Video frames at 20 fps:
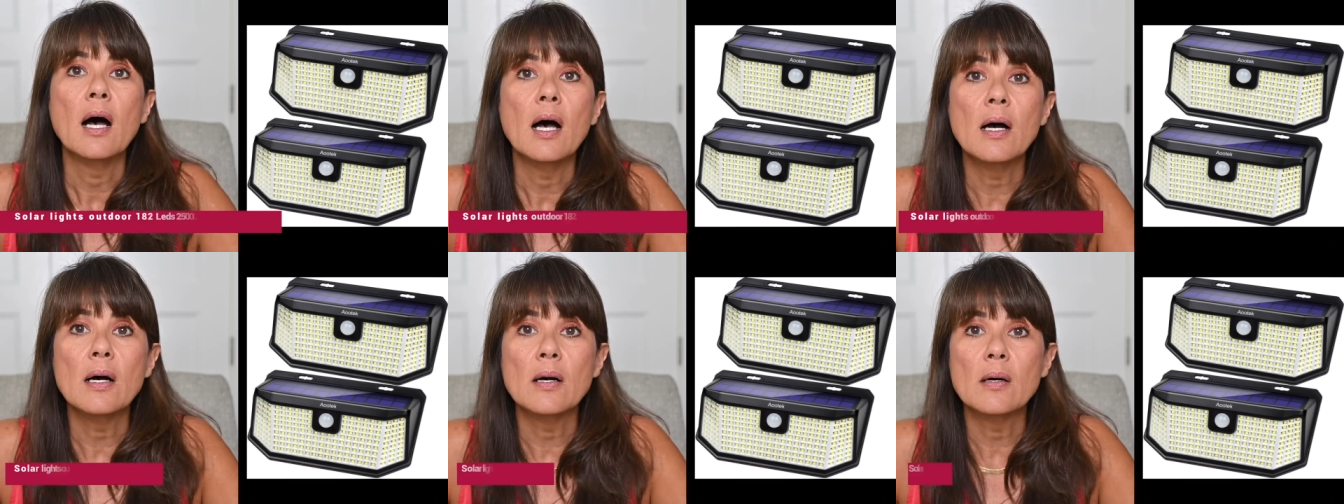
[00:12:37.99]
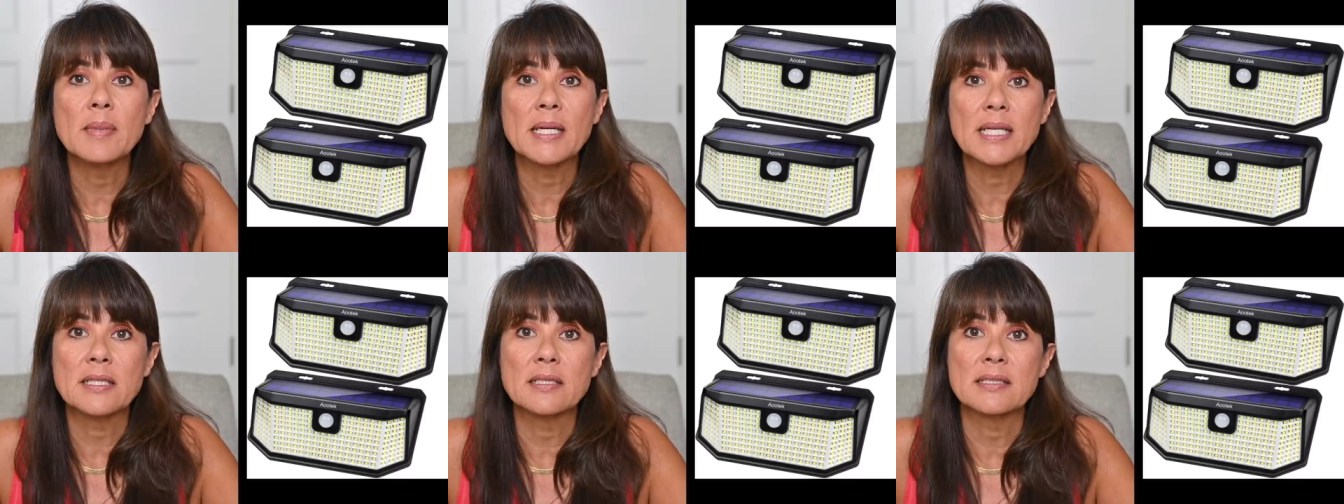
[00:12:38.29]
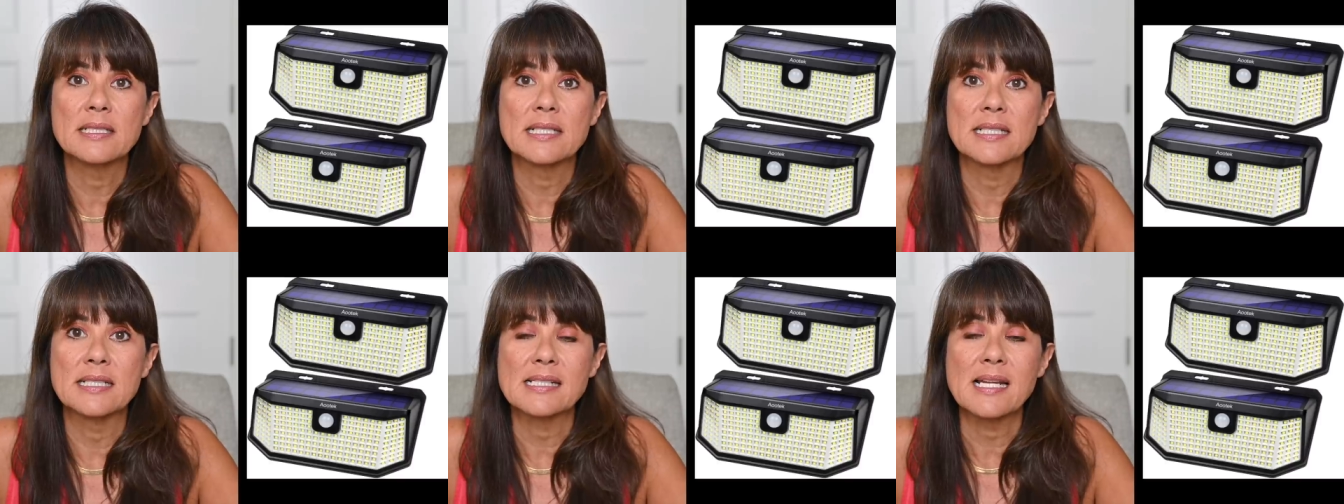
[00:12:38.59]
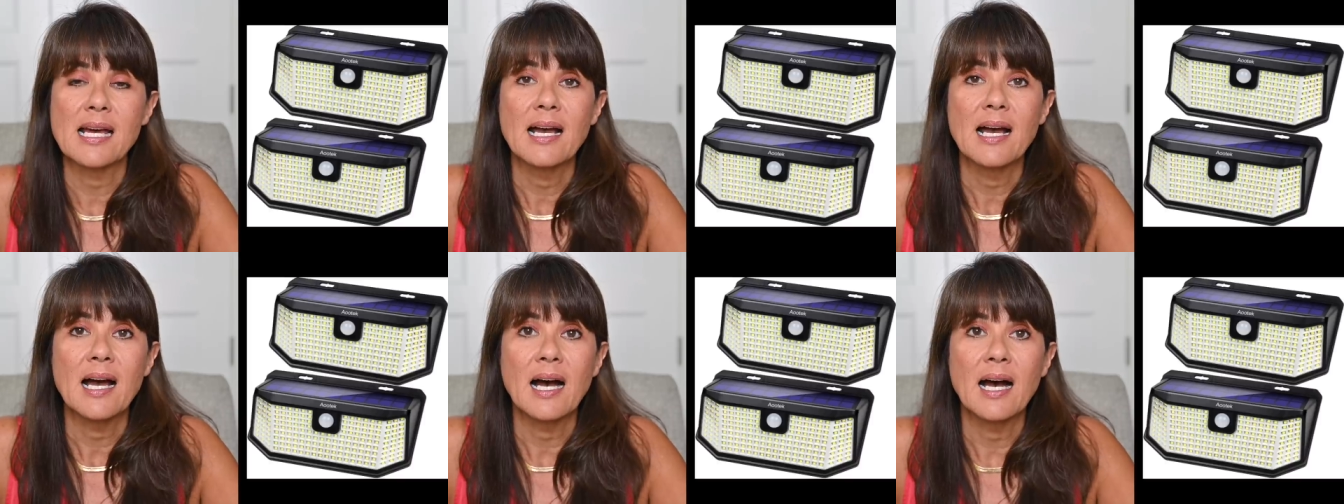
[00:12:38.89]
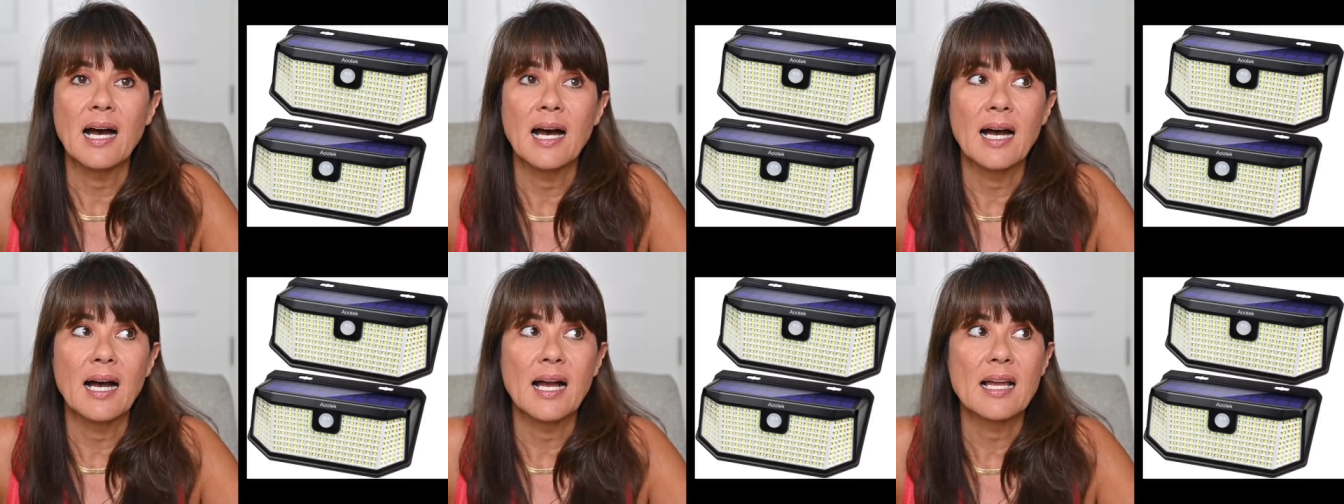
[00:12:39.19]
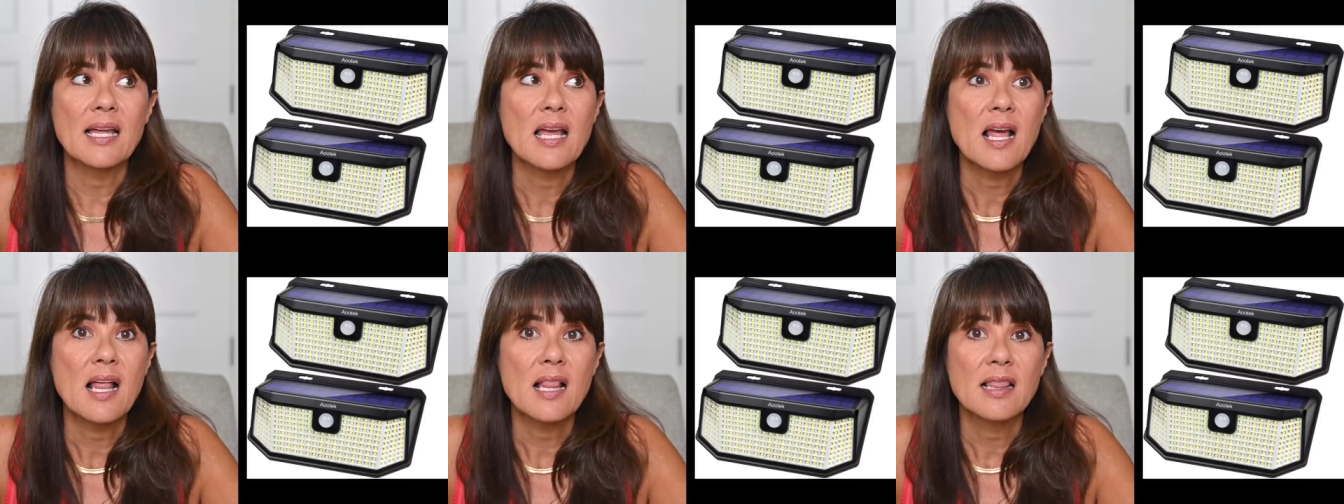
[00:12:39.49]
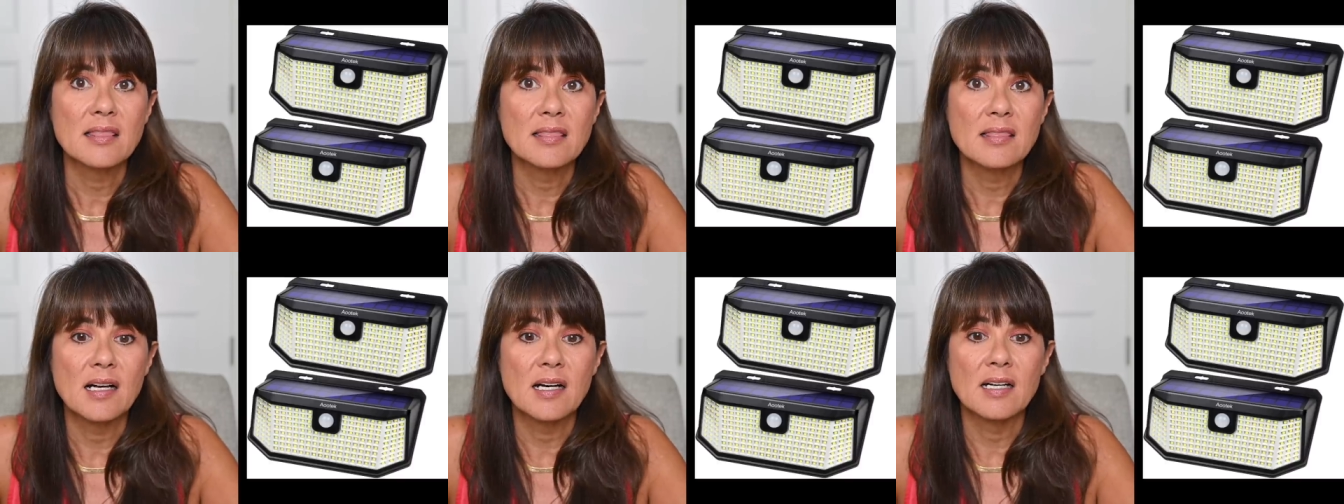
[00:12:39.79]
Oh my goodness, I
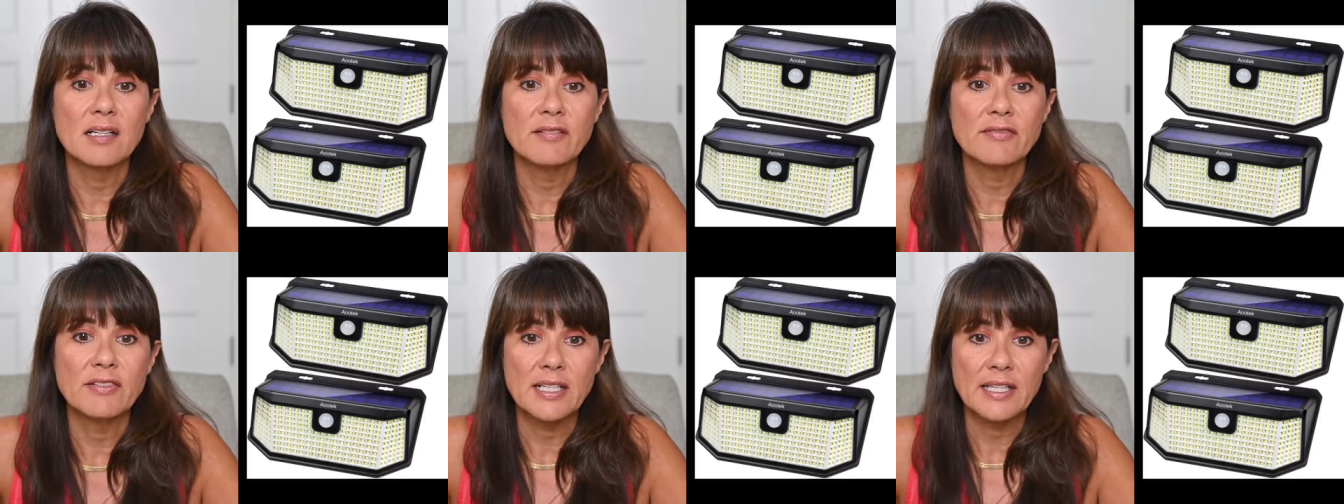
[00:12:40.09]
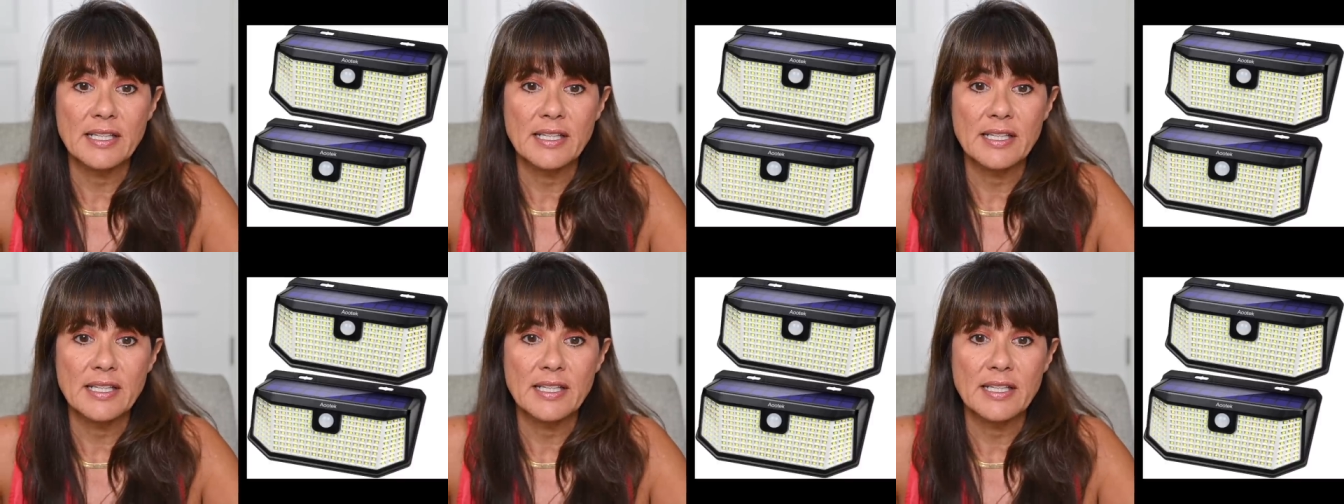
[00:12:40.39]
love